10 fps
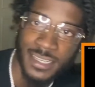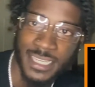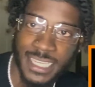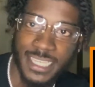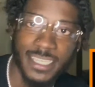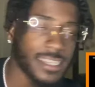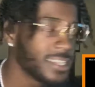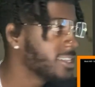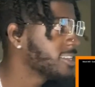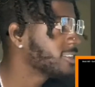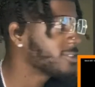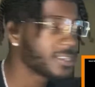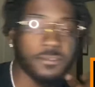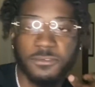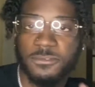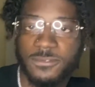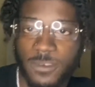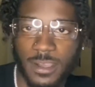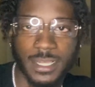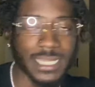nigga. Don't give a
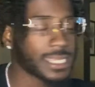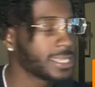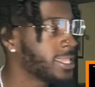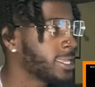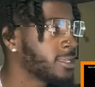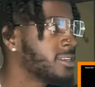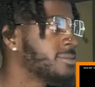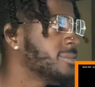fuck, nigga. Like, you know what I'm